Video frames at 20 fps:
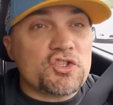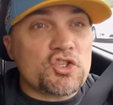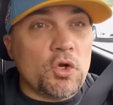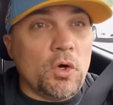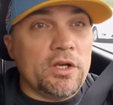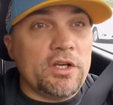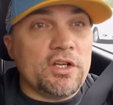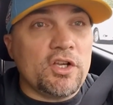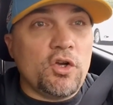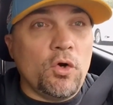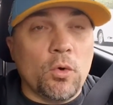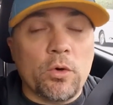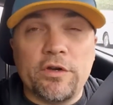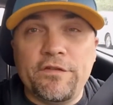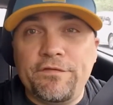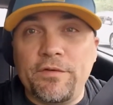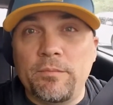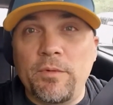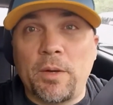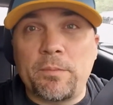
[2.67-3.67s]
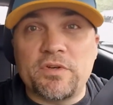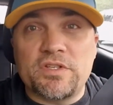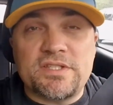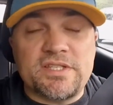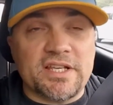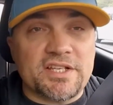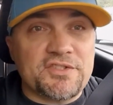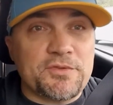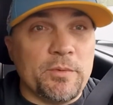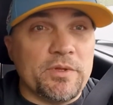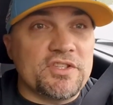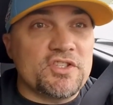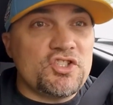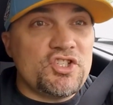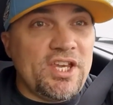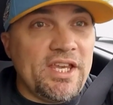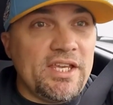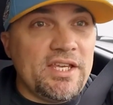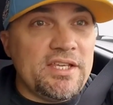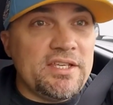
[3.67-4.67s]
Sean and Cory from Number Six with
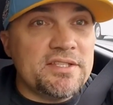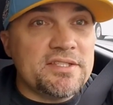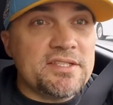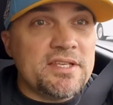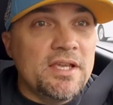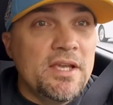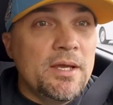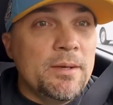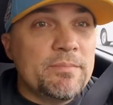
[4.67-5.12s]
Cheese.